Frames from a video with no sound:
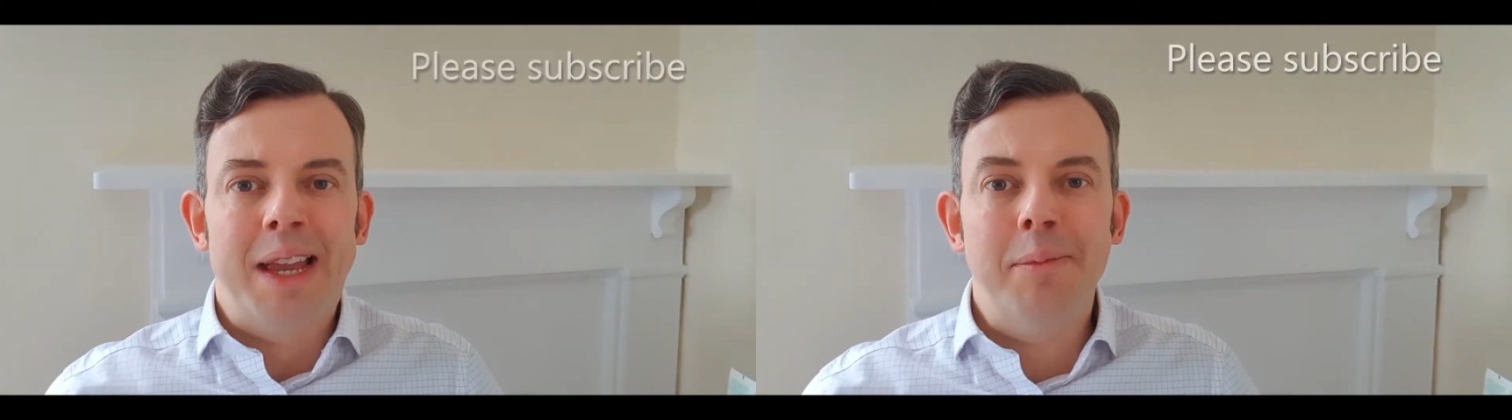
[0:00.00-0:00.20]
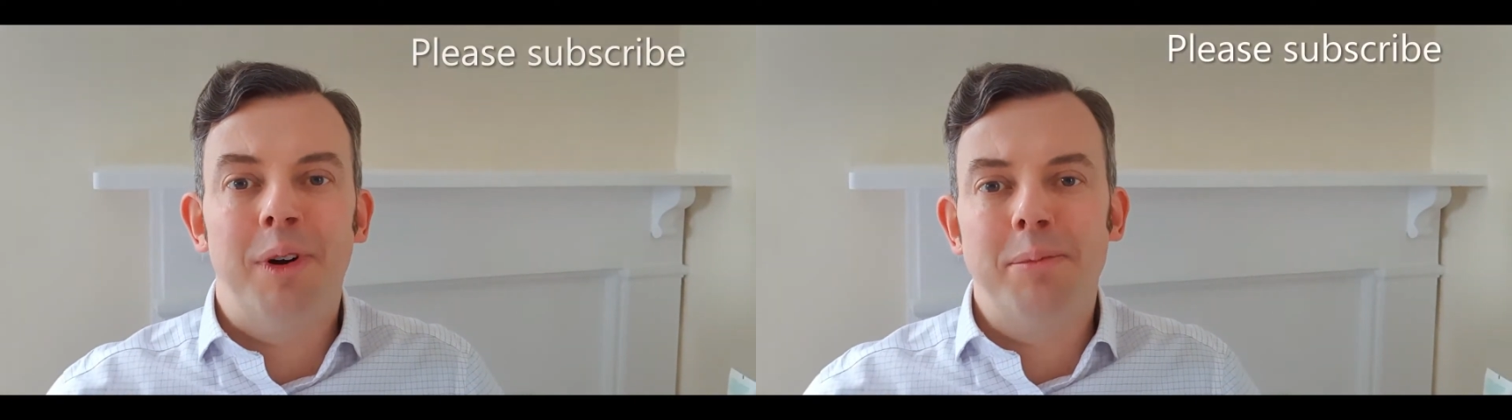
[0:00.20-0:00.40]

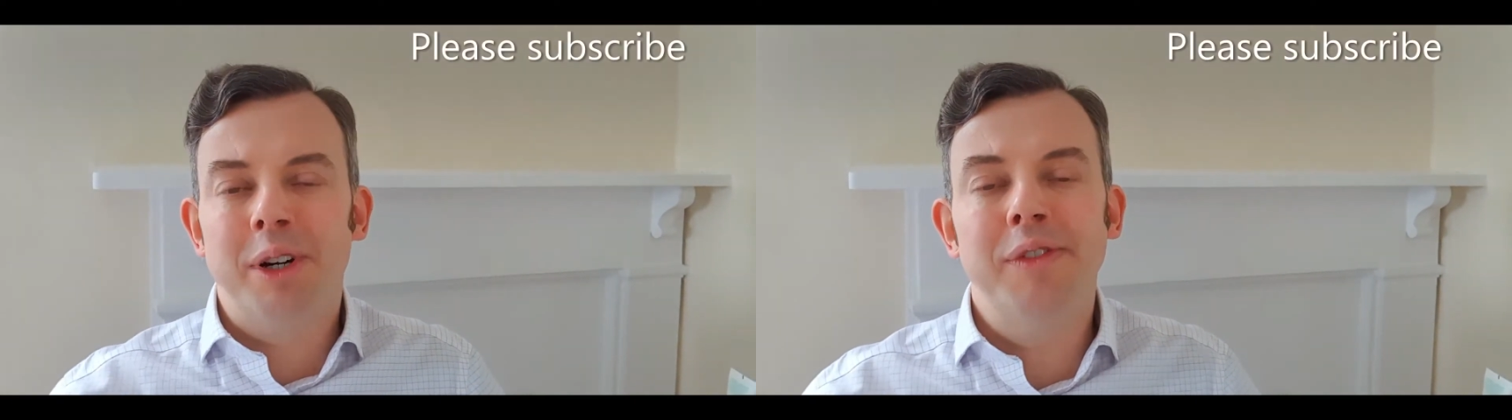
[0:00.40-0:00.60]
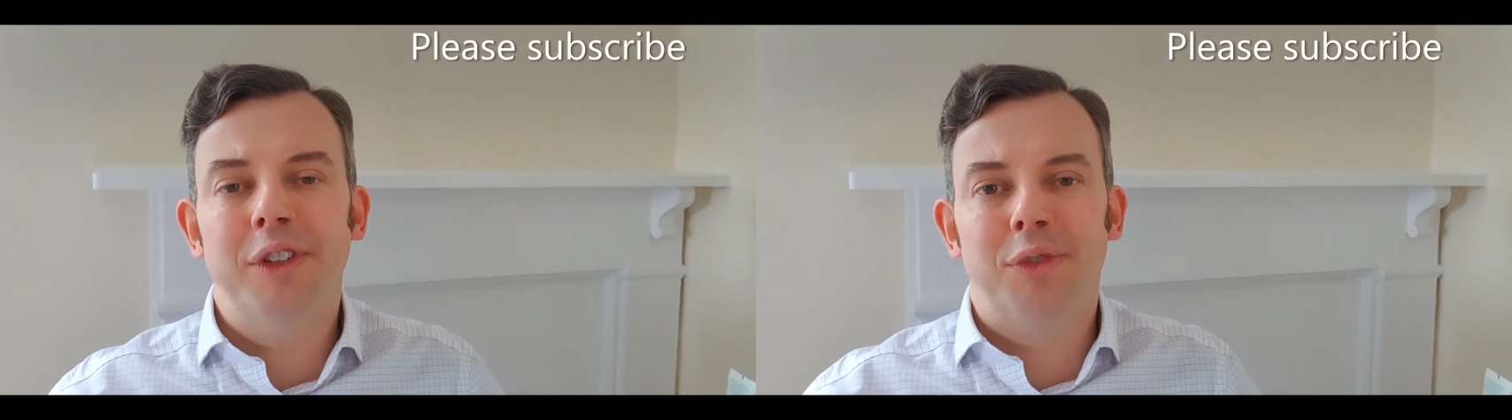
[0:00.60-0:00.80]
In my
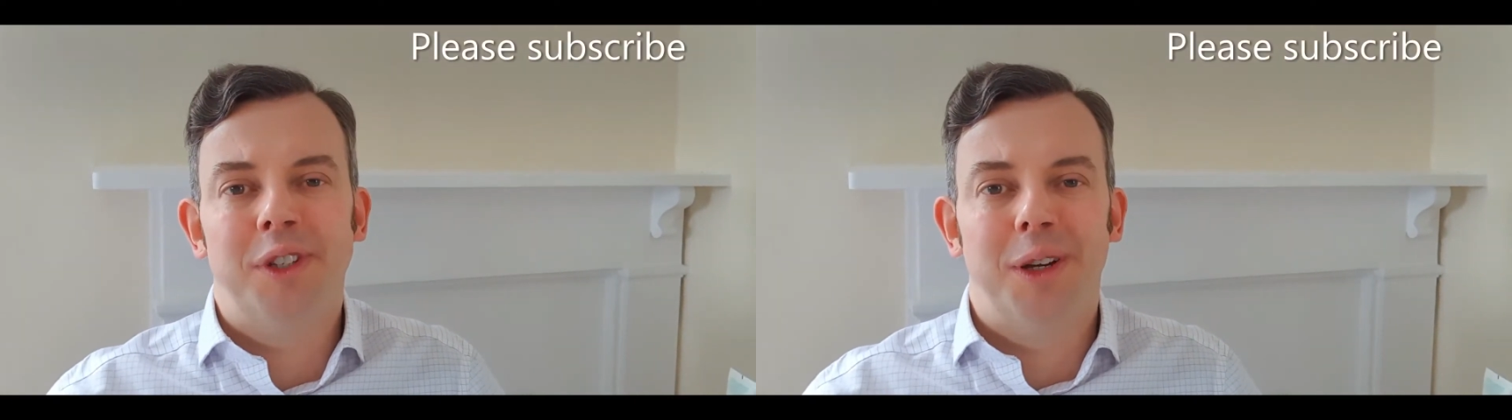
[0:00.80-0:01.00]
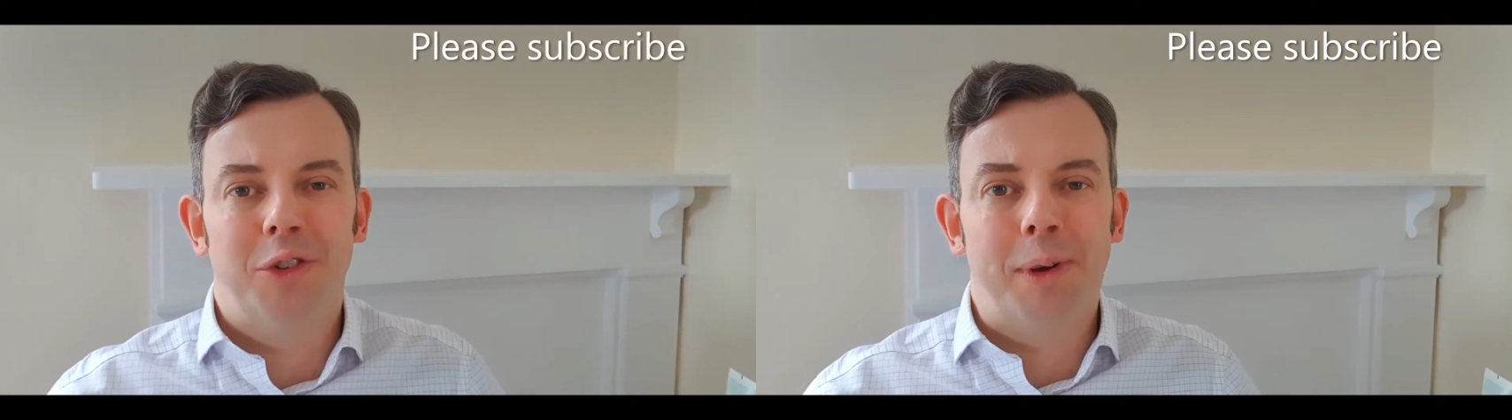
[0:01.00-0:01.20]
previous
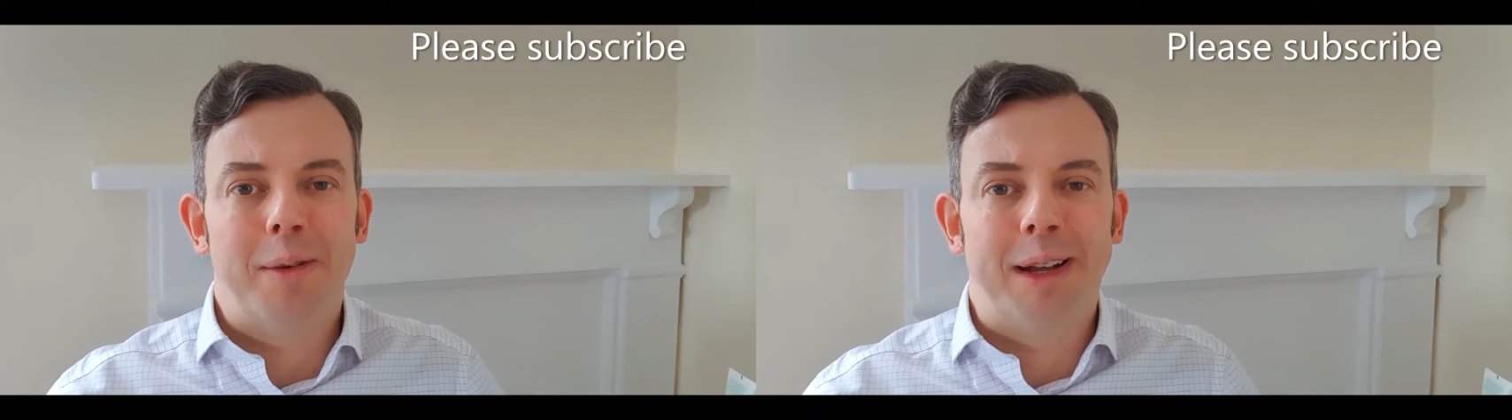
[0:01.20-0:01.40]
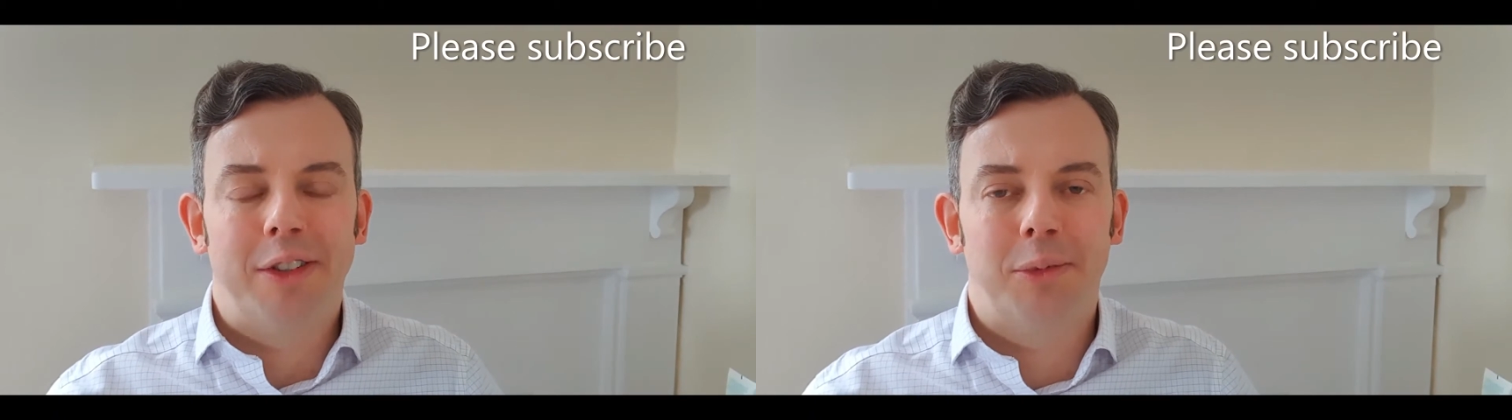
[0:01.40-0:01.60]
videos
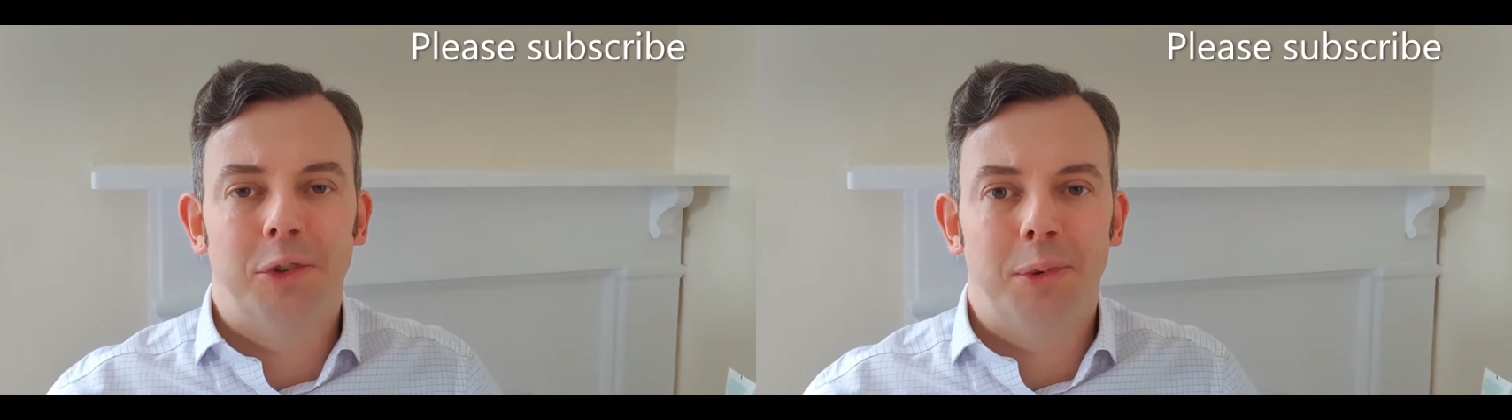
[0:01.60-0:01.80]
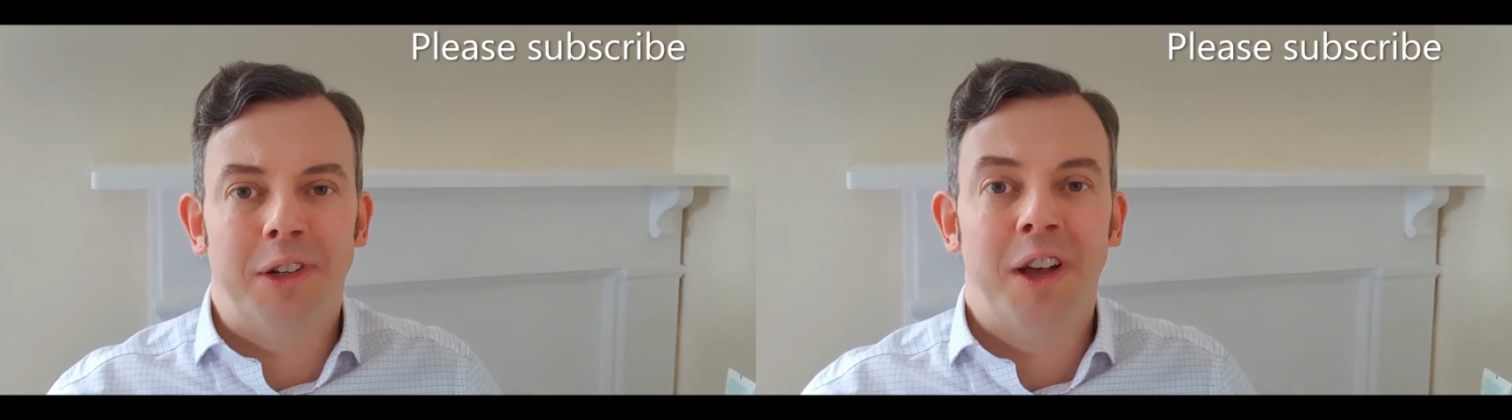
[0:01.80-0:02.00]
about maximum
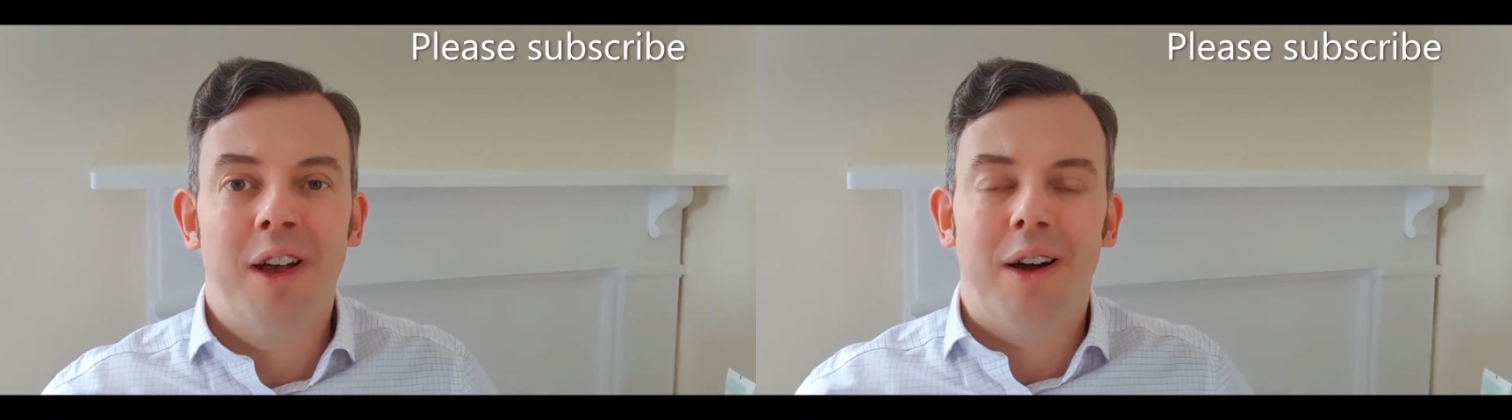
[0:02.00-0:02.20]
demand,